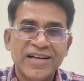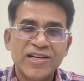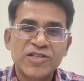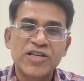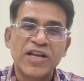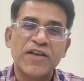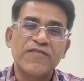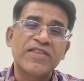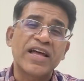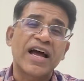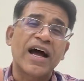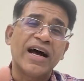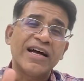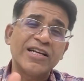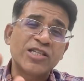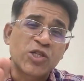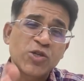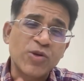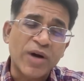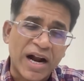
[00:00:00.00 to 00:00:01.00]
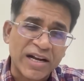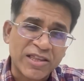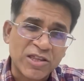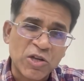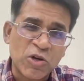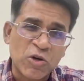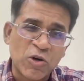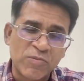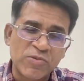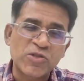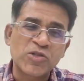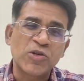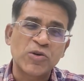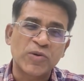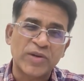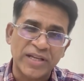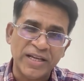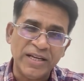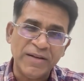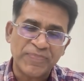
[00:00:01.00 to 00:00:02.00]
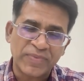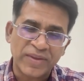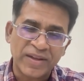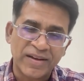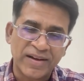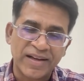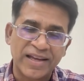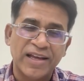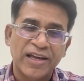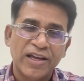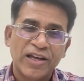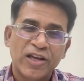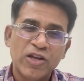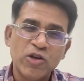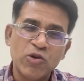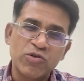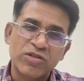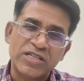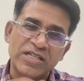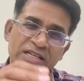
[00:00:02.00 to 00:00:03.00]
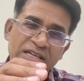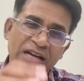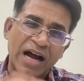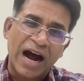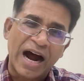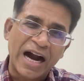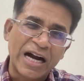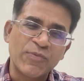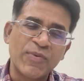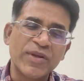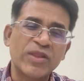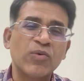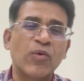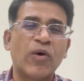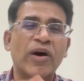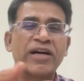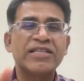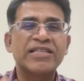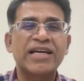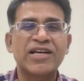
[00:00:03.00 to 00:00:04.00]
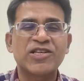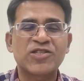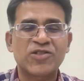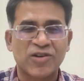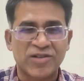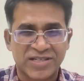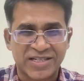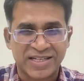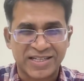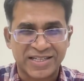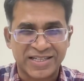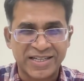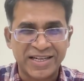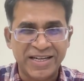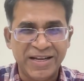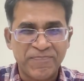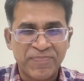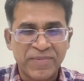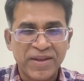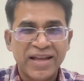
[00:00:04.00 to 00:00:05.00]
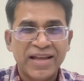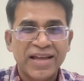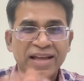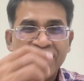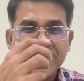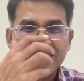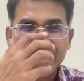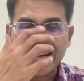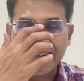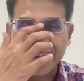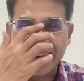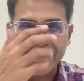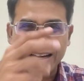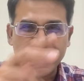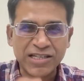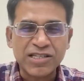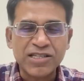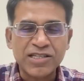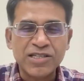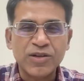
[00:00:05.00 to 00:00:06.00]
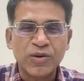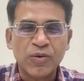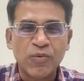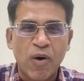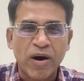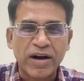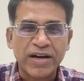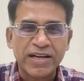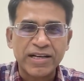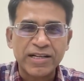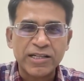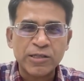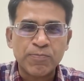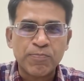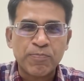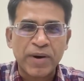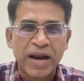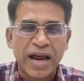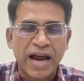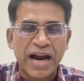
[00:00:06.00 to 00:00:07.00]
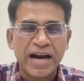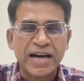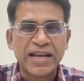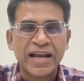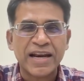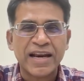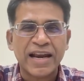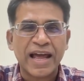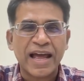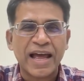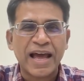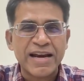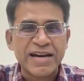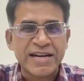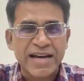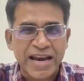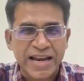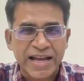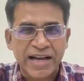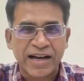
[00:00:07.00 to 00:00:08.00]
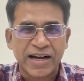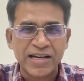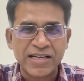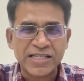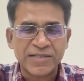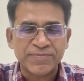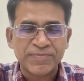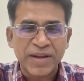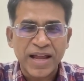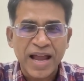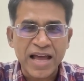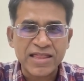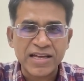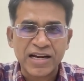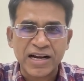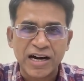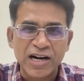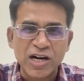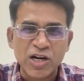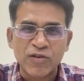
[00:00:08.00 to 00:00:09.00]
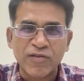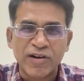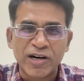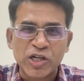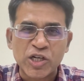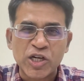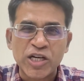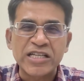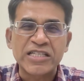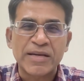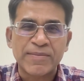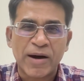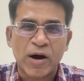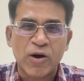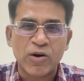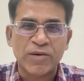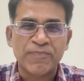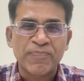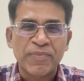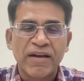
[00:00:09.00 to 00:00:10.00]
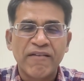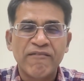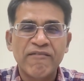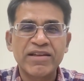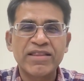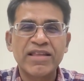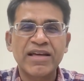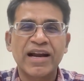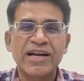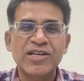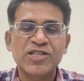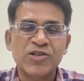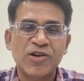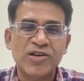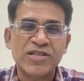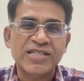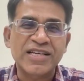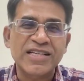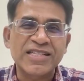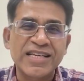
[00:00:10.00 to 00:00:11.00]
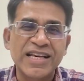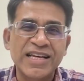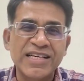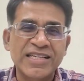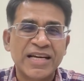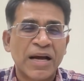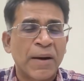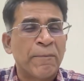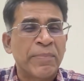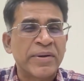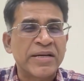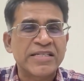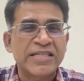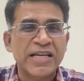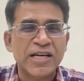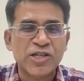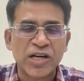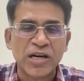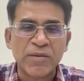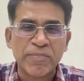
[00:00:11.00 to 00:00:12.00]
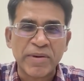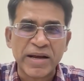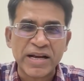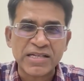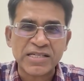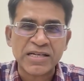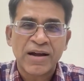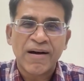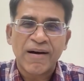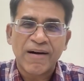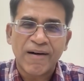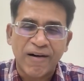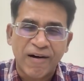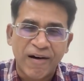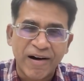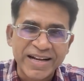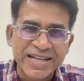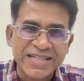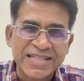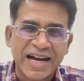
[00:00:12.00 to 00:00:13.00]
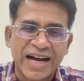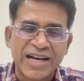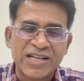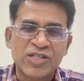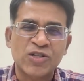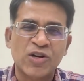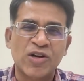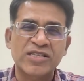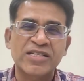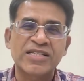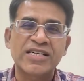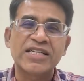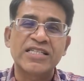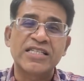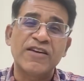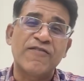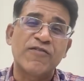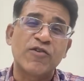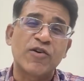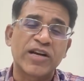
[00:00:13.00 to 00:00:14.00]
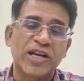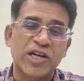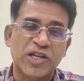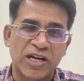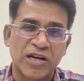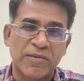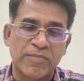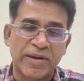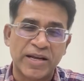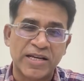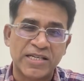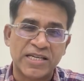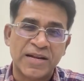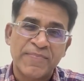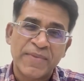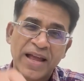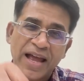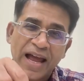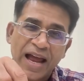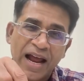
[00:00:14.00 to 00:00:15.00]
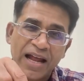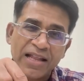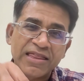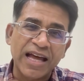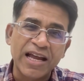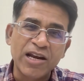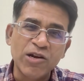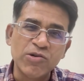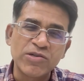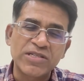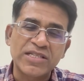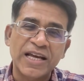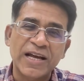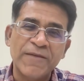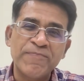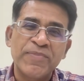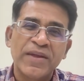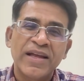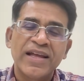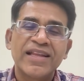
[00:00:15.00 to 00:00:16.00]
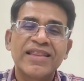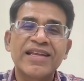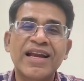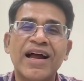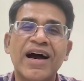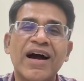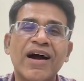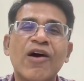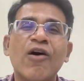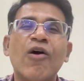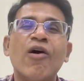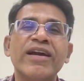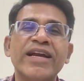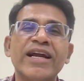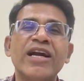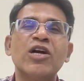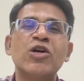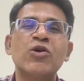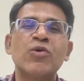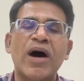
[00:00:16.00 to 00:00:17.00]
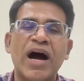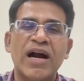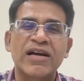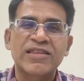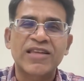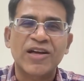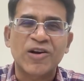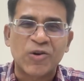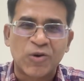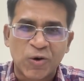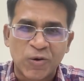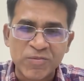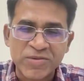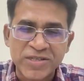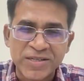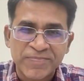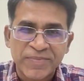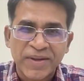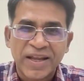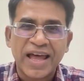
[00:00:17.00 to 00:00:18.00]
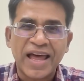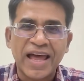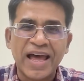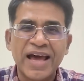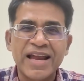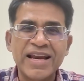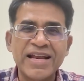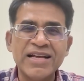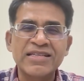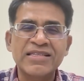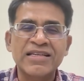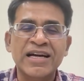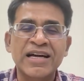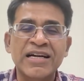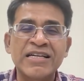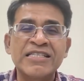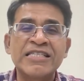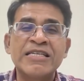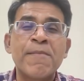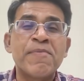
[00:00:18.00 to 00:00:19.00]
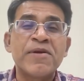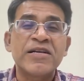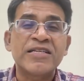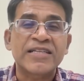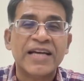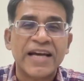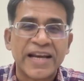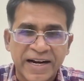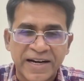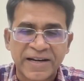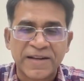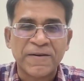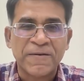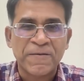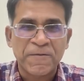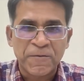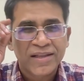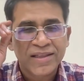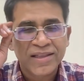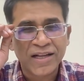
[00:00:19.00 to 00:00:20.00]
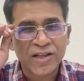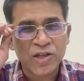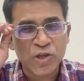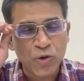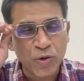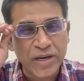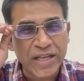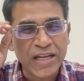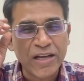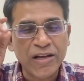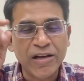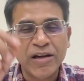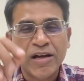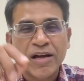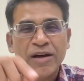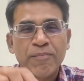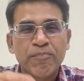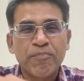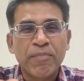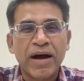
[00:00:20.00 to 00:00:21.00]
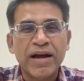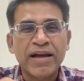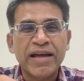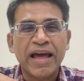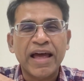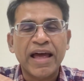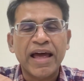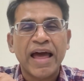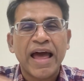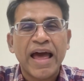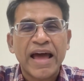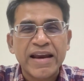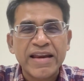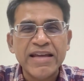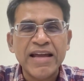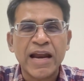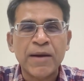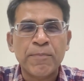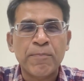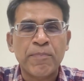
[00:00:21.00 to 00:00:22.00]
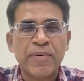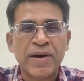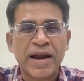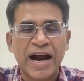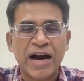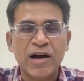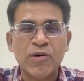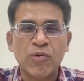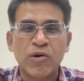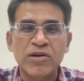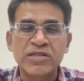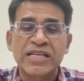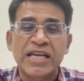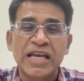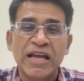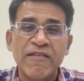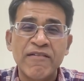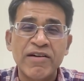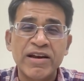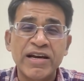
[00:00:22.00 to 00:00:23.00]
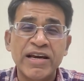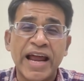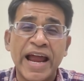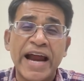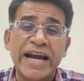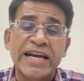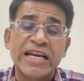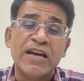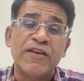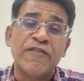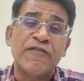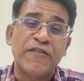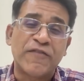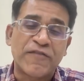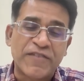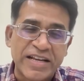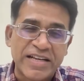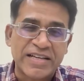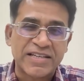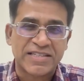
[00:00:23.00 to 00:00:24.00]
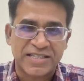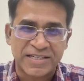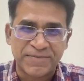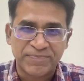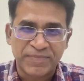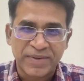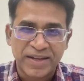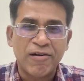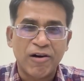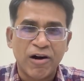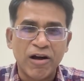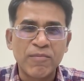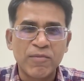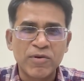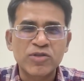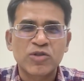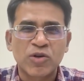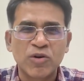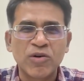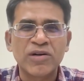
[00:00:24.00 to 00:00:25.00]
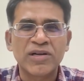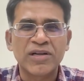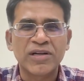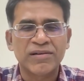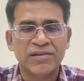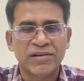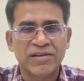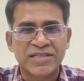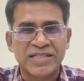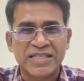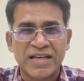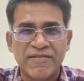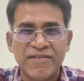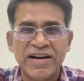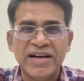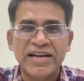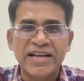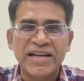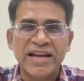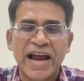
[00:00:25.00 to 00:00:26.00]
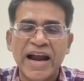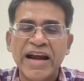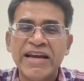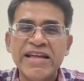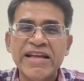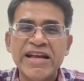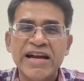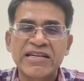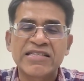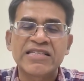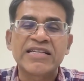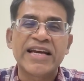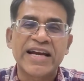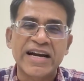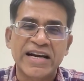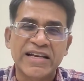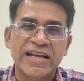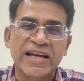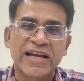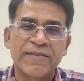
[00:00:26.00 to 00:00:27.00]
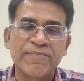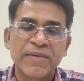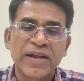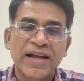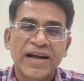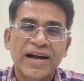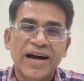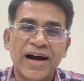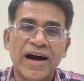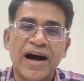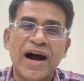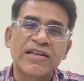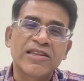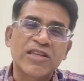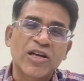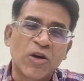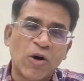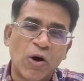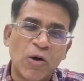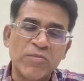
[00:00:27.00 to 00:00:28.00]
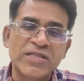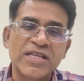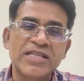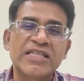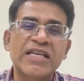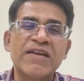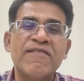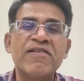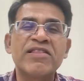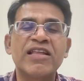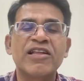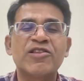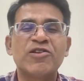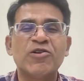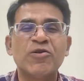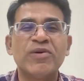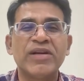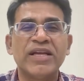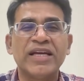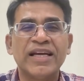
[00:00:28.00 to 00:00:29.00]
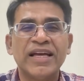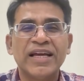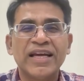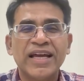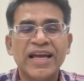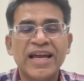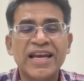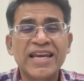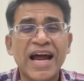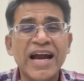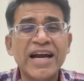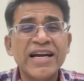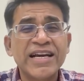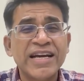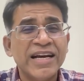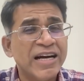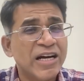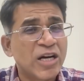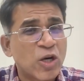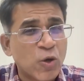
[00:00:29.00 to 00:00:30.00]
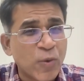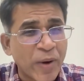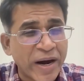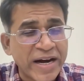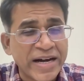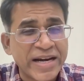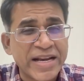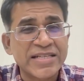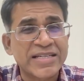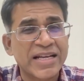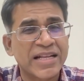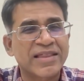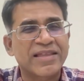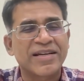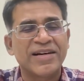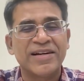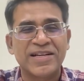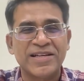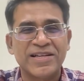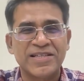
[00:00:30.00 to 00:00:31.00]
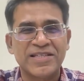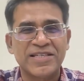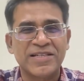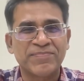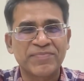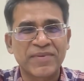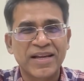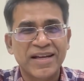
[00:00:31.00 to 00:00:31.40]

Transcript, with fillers: So if they ask you Arthur Holmes theory, okay, you start with what is isostasy, then tell us what is Pratt and Airy telling us and the controversy is about whether isostasy is compensation based or is isostasy flotation based. And then you say that according to Arthur Holmes, Airy's concept is correct. The theory by Airy and Pratt was given in 1850s. Almost good uh, 70, 80 years later, Arthur Holmes is giving the theory in 1920s and 30s.